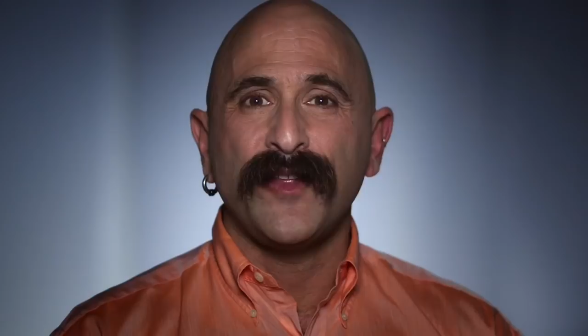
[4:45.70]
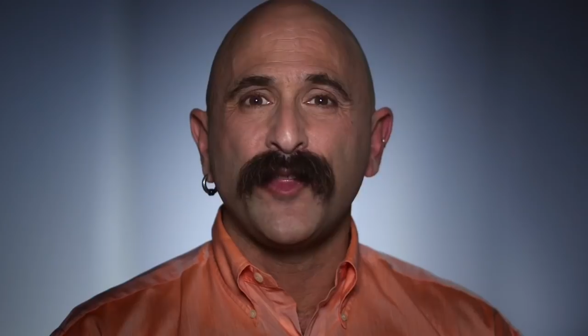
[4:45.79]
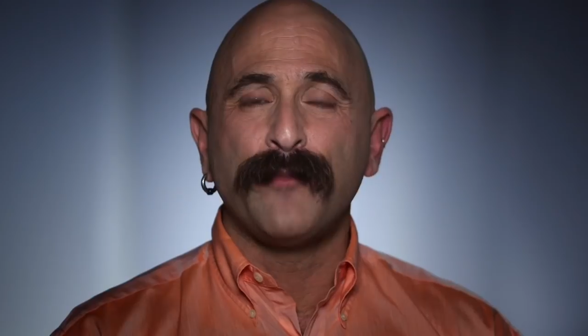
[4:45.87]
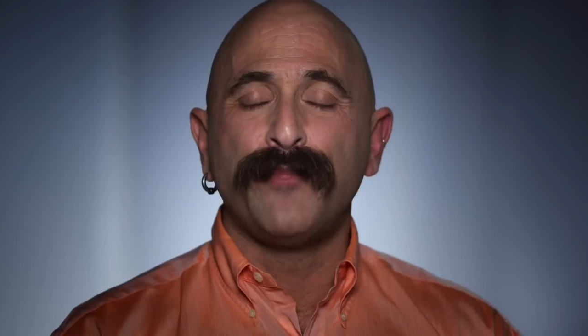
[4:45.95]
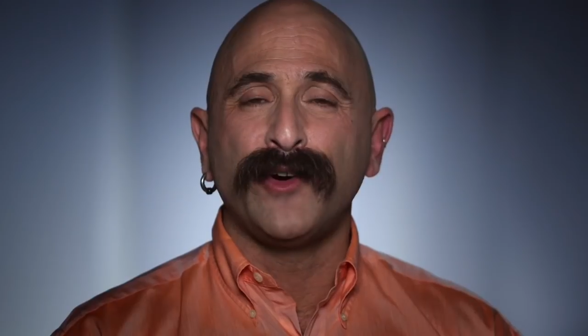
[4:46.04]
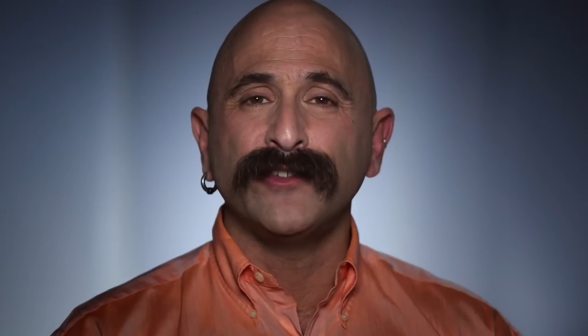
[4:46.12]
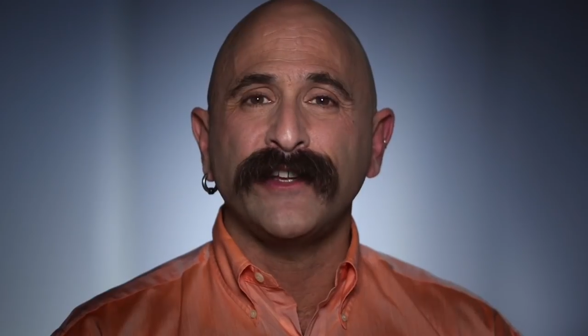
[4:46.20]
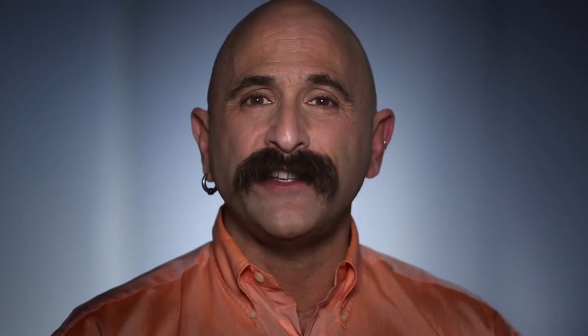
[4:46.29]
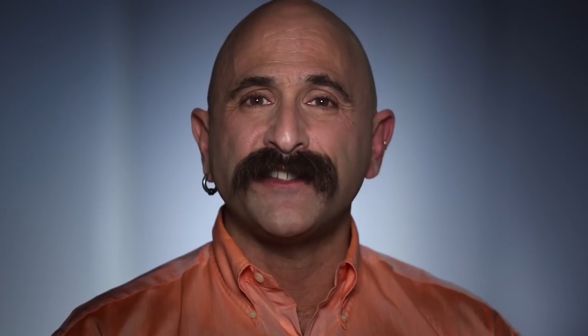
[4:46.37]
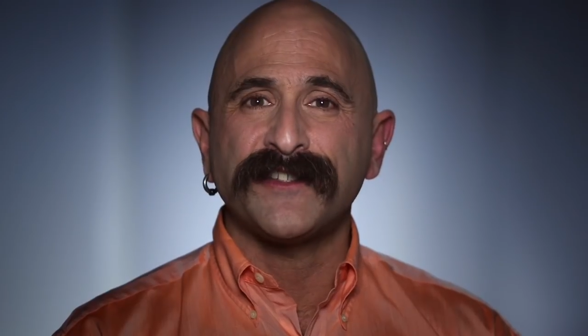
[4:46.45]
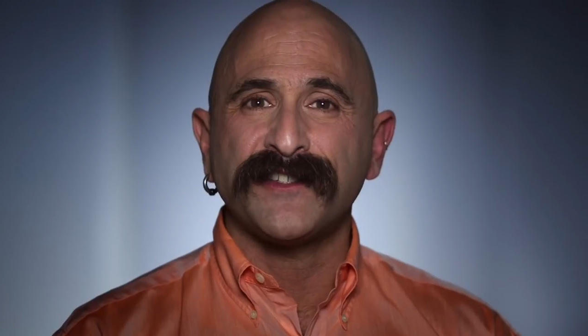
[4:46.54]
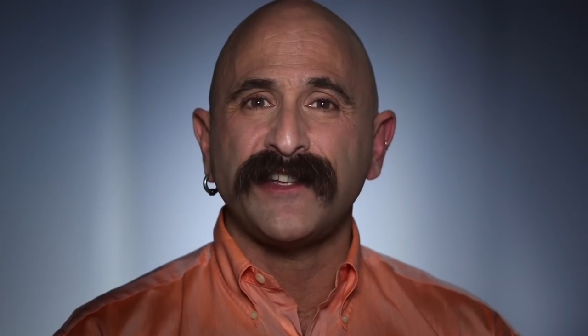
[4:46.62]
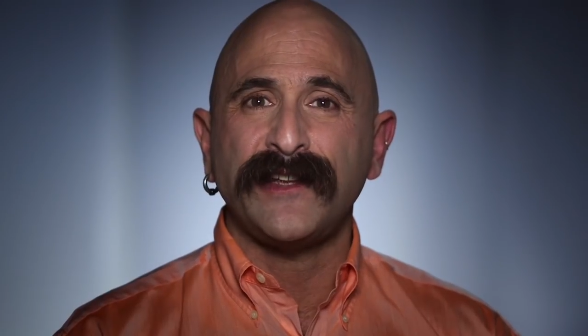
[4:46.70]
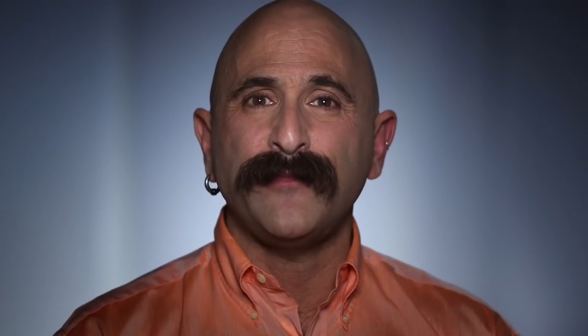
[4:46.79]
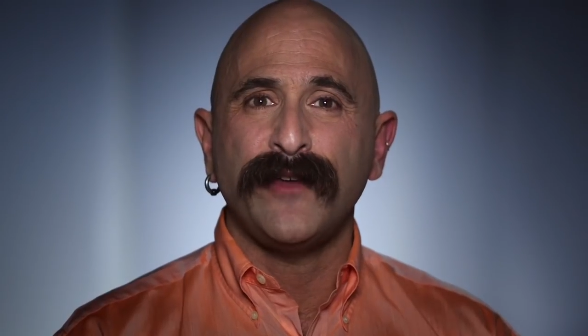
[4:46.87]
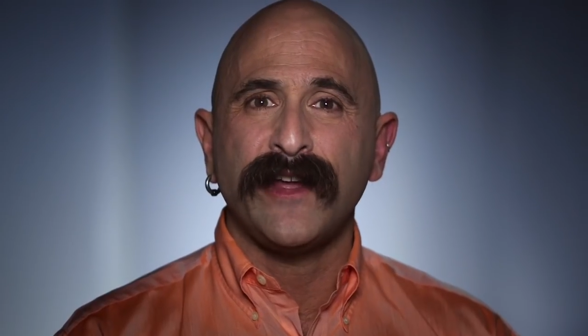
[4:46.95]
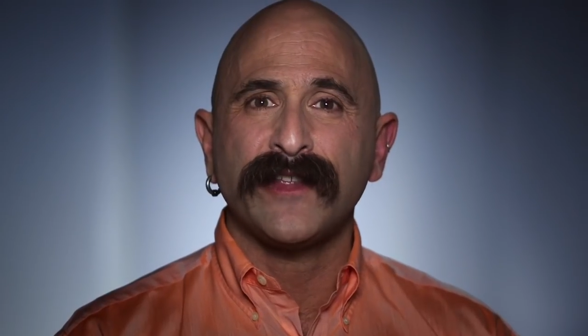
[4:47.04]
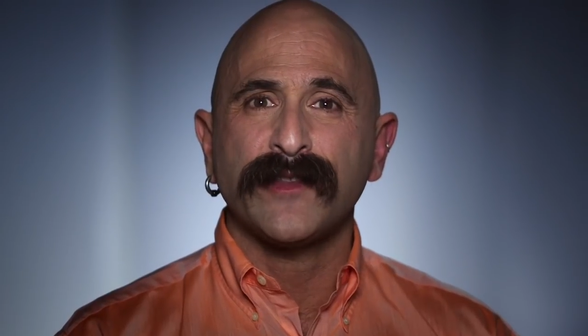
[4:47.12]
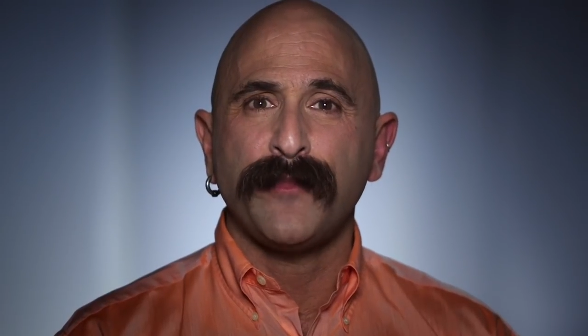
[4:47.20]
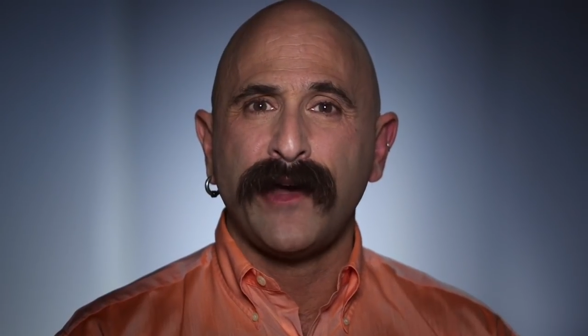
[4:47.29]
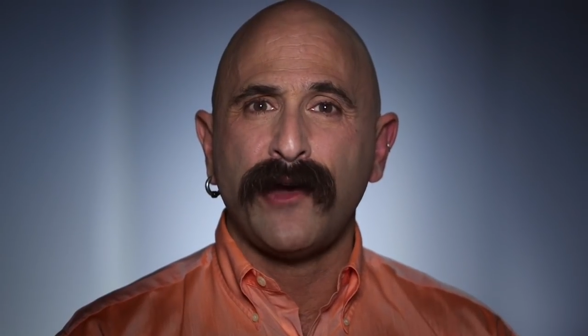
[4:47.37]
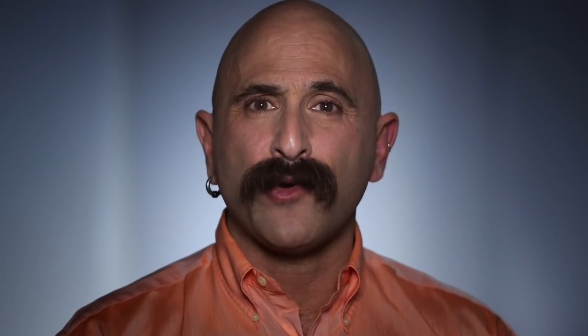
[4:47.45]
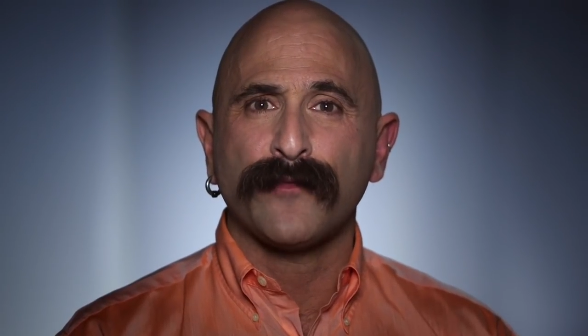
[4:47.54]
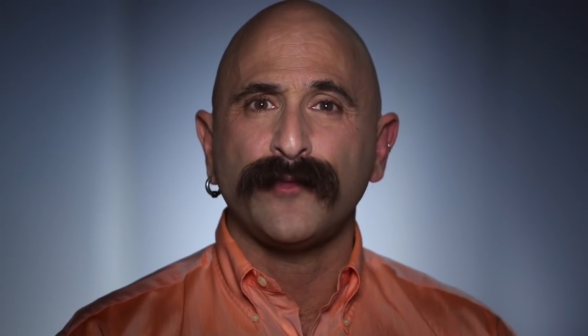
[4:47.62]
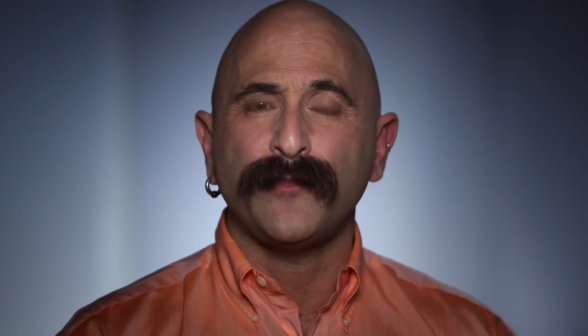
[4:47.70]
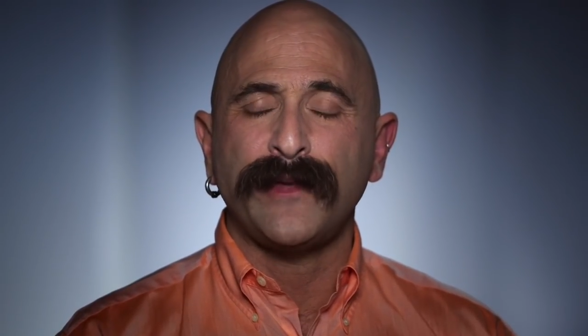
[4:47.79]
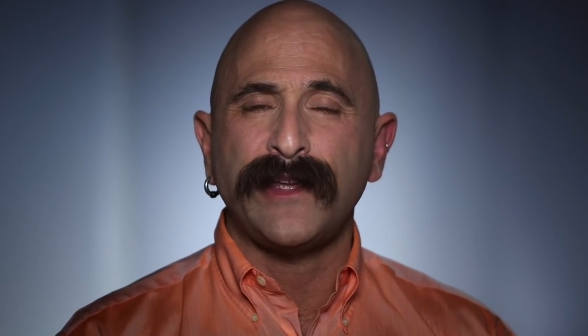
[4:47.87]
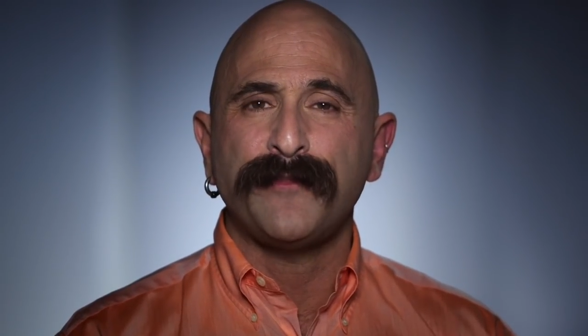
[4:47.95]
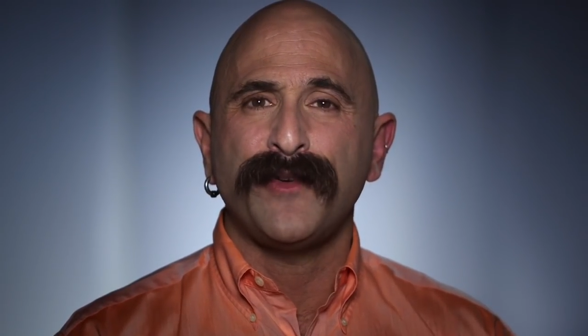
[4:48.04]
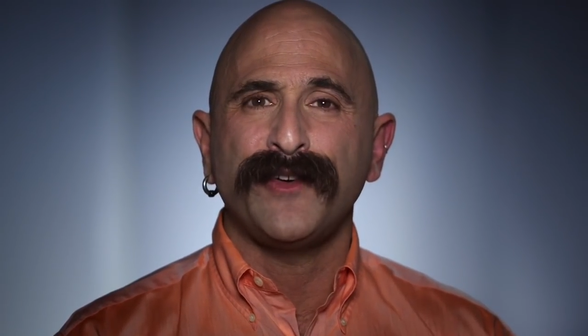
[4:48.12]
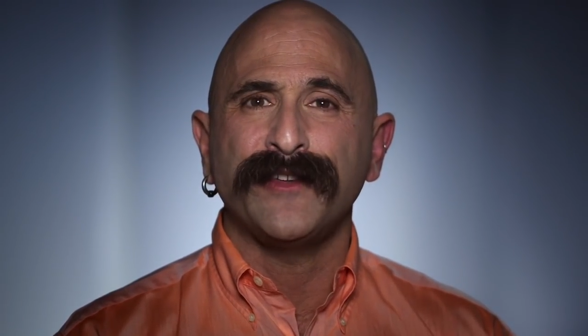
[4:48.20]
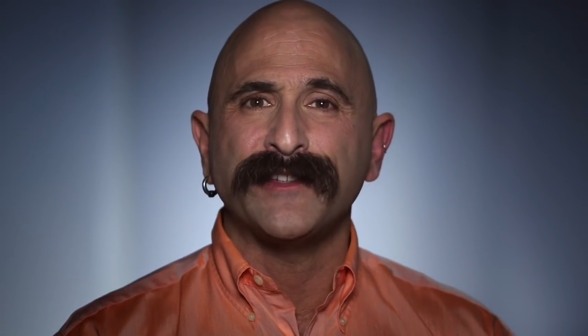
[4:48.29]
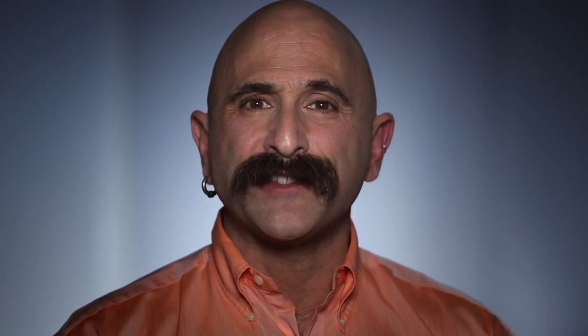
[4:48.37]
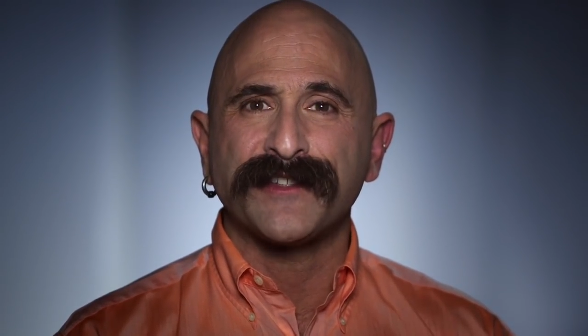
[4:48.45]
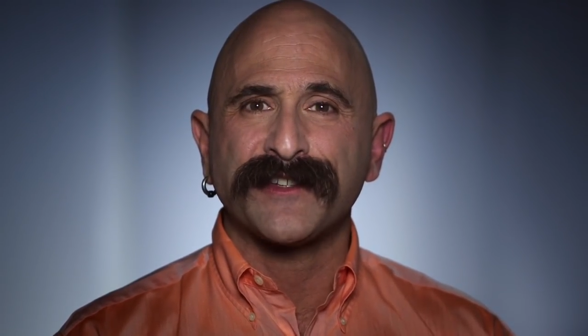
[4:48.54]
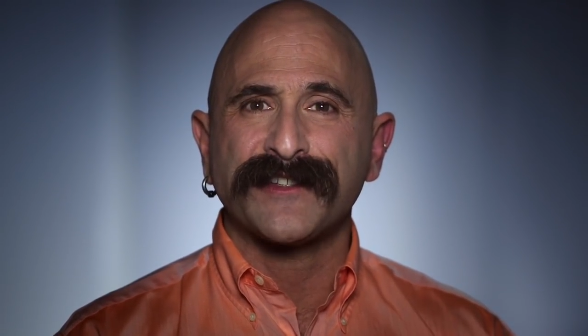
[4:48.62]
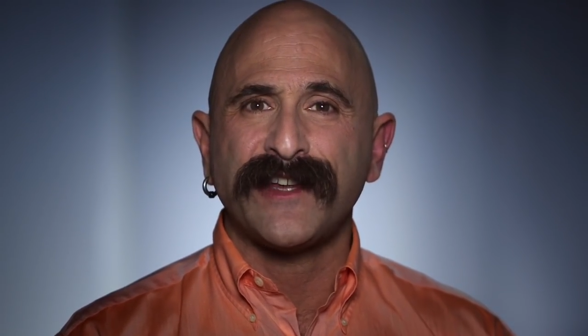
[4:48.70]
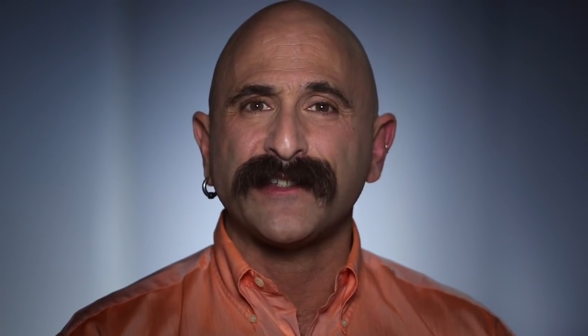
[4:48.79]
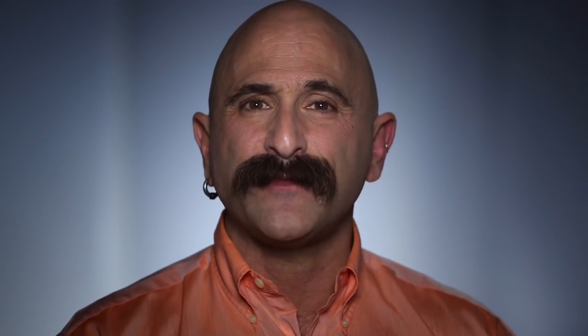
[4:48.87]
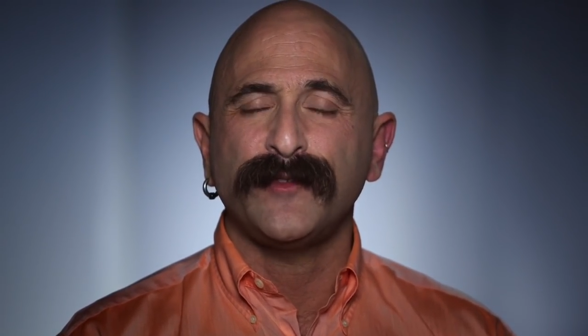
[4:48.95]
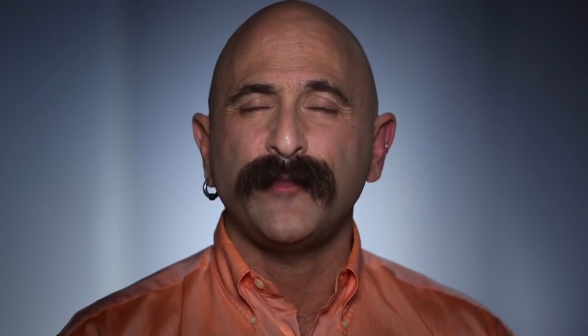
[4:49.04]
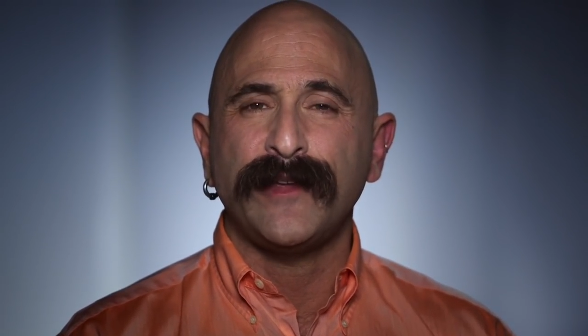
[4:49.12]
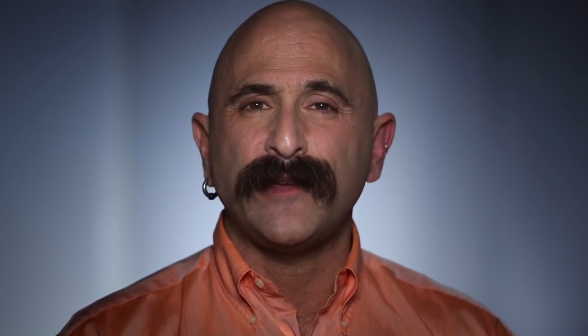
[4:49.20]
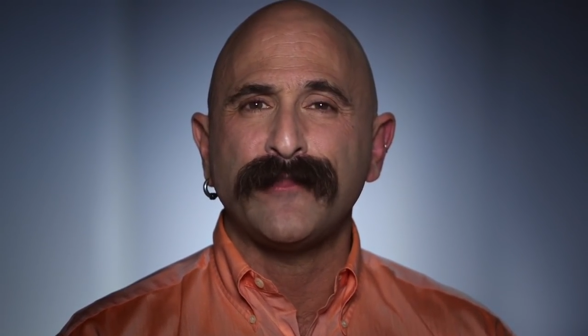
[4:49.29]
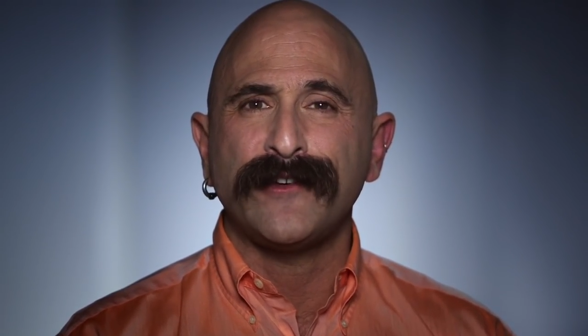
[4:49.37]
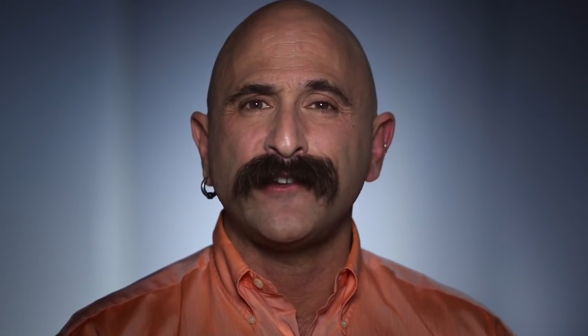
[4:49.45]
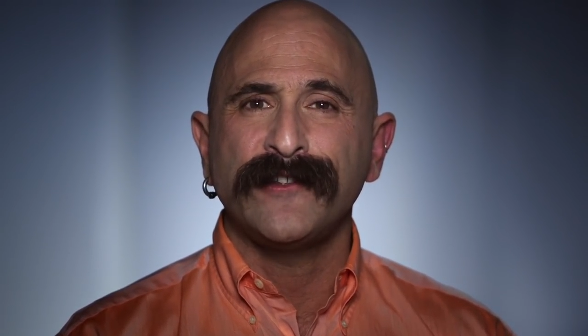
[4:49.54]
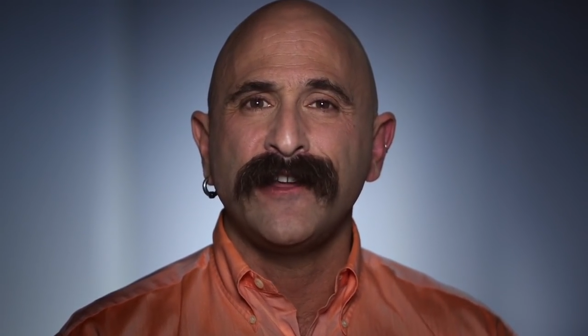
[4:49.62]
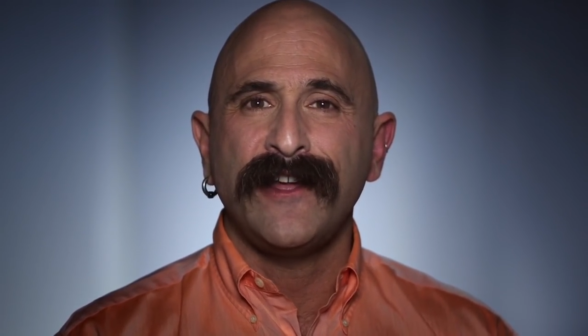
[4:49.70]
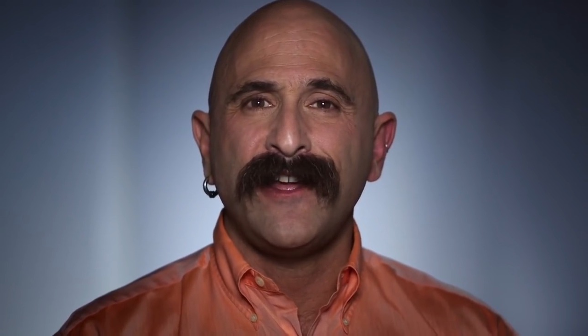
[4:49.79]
The bullies seem like the powerful people and the successful people.